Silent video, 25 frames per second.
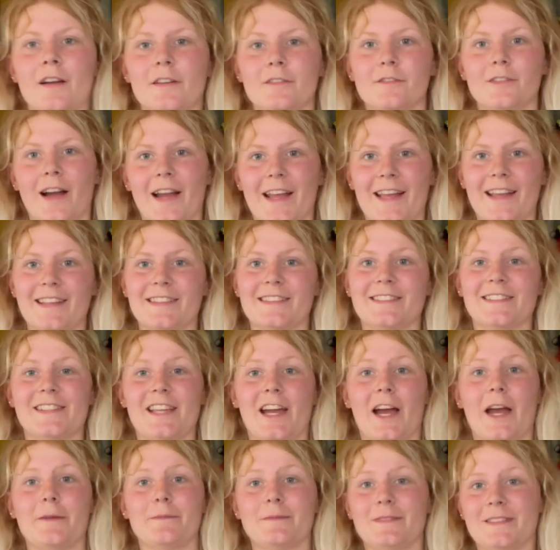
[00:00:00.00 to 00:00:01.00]
Right, it's
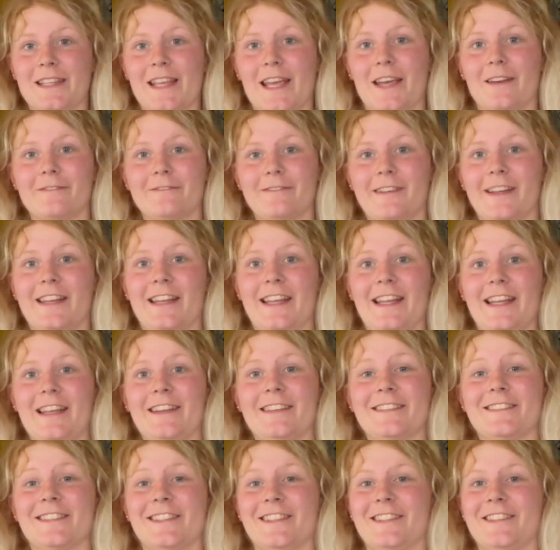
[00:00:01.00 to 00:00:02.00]
time to get
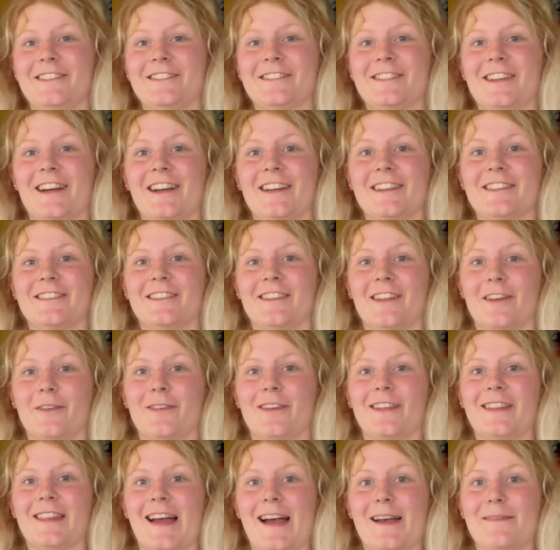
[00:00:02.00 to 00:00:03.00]
ready, so you guys know
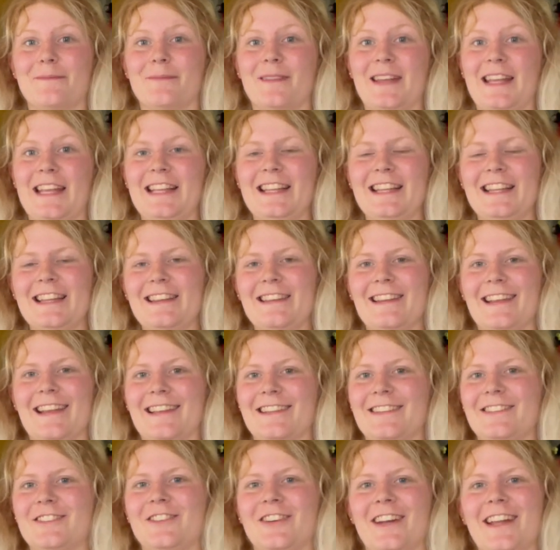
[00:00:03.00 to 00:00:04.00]
what that means.
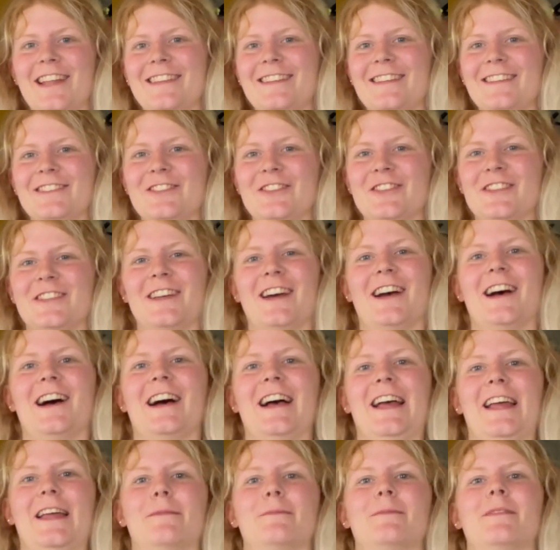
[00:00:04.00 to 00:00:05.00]
It's transition
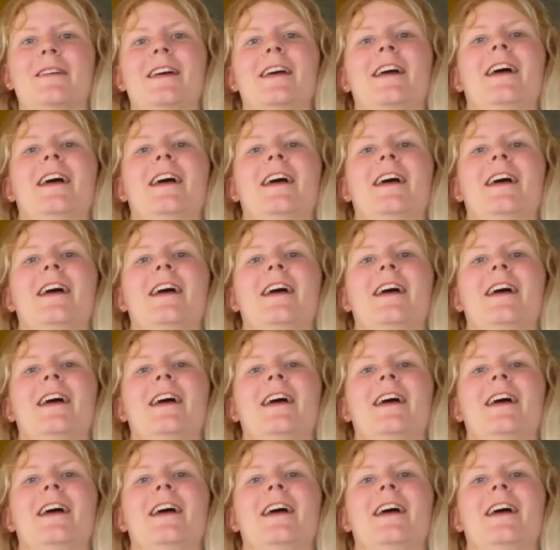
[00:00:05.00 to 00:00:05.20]
time.